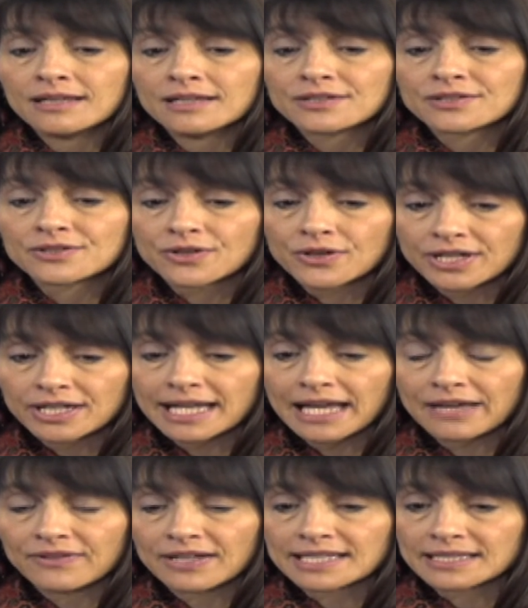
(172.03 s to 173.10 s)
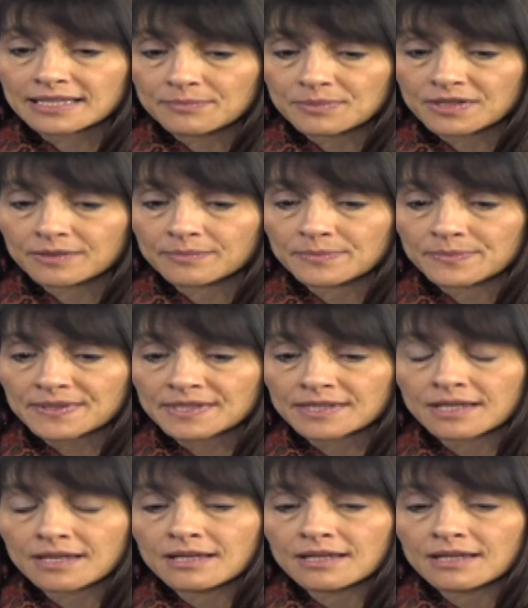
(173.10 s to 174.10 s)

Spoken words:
started having symptoms.